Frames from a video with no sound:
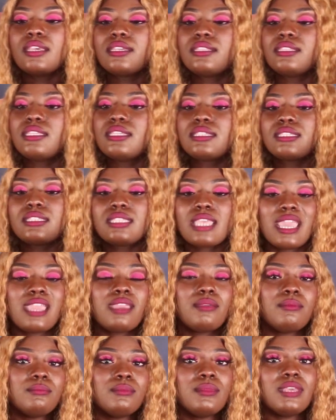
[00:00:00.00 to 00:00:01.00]
the
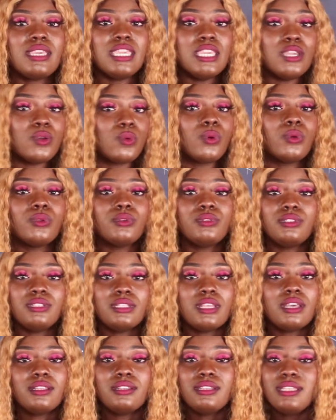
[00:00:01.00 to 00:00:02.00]
same equal
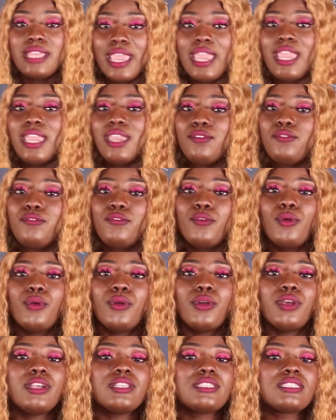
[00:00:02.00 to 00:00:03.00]
day
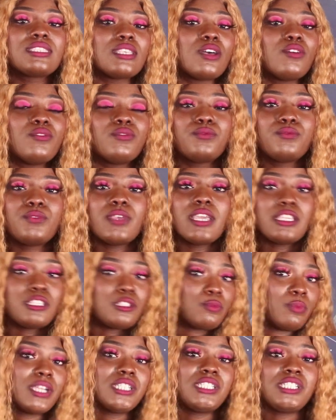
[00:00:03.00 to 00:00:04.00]
for
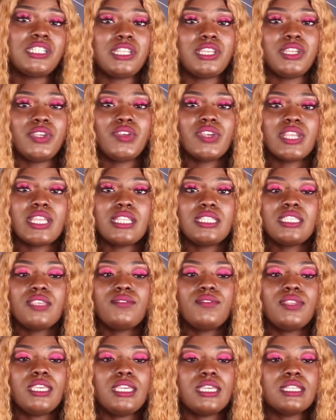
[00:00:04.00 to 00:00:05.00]
self-expression and
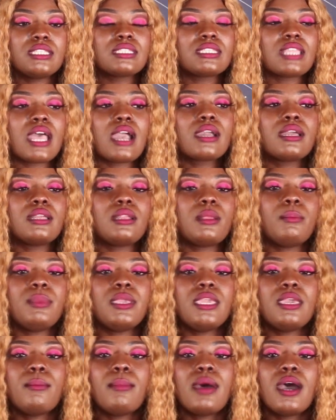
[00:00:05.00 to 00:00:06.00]
creativity. It's not going to
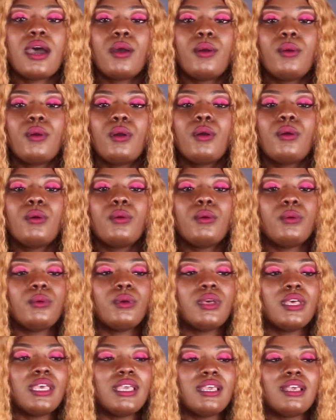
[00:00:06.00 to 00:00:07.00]
be about,
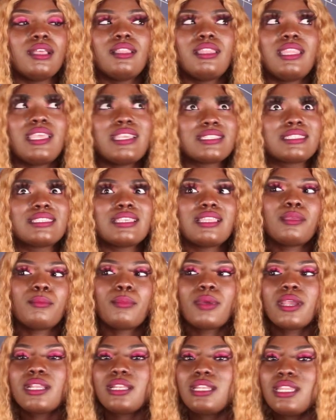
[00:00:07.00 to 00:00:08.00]
oh, let's
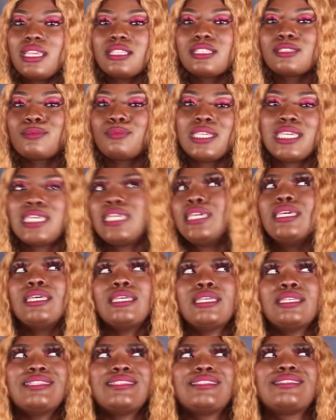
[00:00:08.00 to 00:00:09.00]
celebrate this
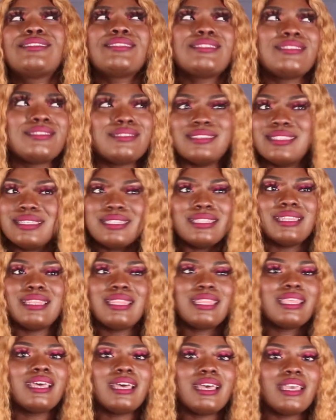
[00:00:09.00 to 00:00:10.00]
because da da
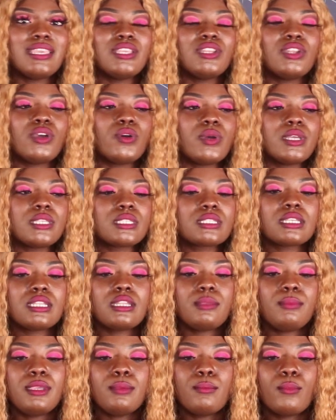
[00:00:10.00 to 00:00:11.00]
da. You know, it's going
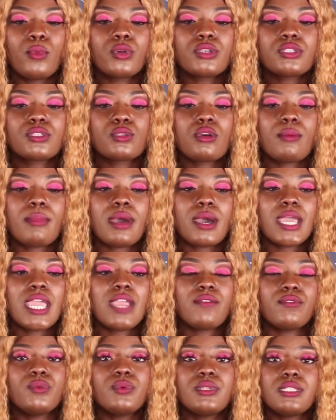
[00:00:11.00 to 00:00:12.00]
to be more so about
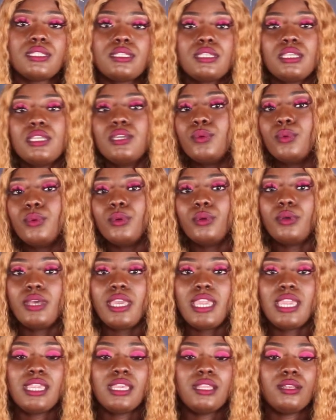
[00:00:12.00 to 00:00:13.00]
everyone's equal,
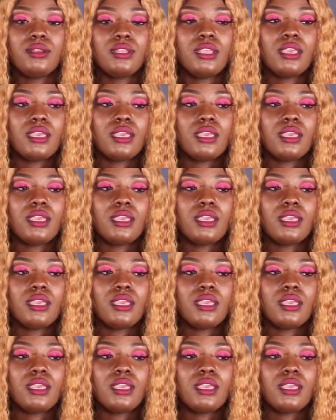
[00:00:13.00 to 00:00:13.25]
and